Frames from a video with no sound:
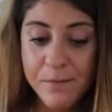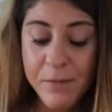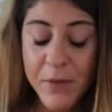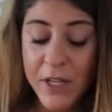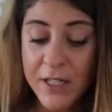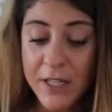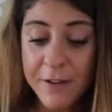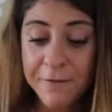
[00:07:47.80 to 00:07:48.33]

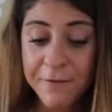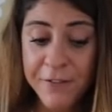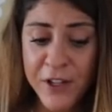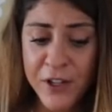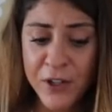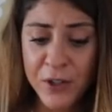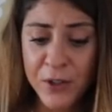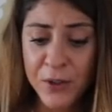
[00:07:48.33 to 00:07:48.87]
because I
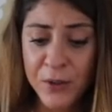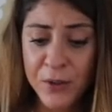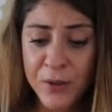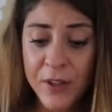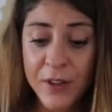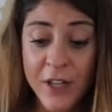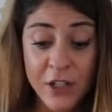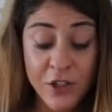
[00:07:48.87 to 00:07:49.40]

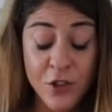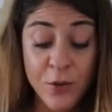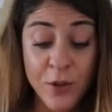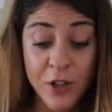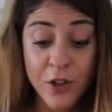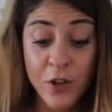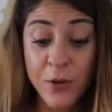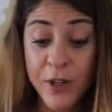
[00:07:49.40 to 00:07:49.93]
feel that you
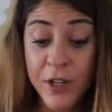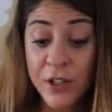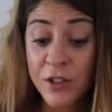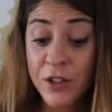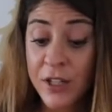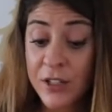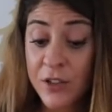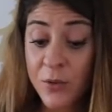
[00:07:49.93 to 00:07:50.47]
are
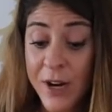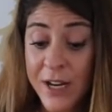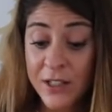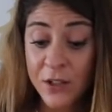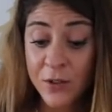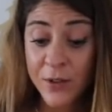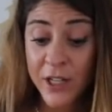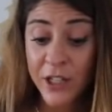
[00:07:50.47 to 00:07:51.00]
going in the right
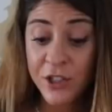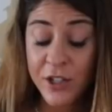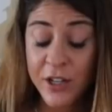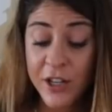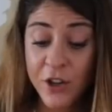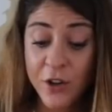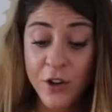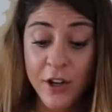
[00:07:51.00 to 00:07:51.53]
direction
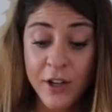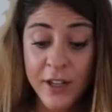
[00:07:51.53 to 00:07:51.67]
and you're